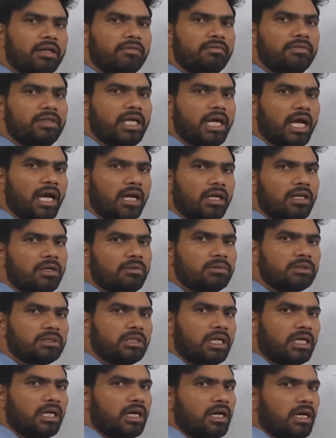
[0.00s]
of the
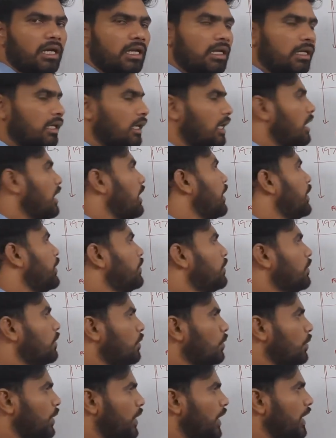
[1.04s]
atoms that are
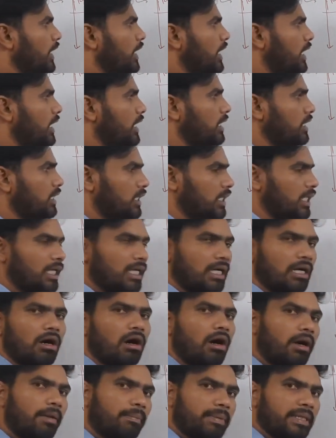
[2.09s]
located
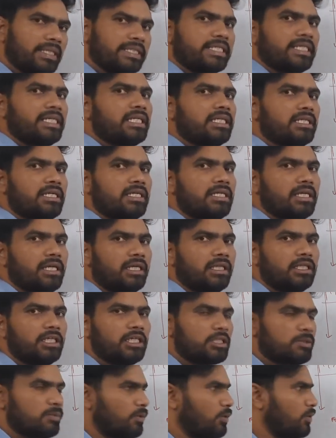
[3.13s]
or present in
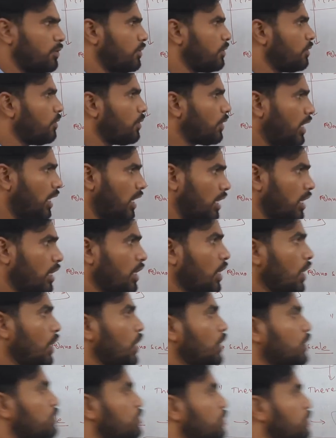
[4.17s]
this board. Okay,
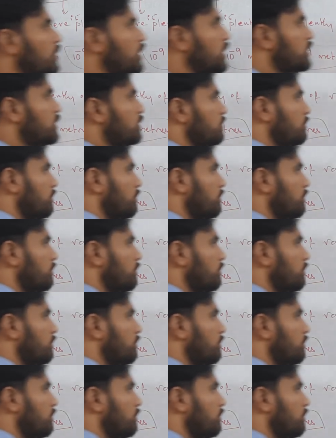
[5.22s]
so this,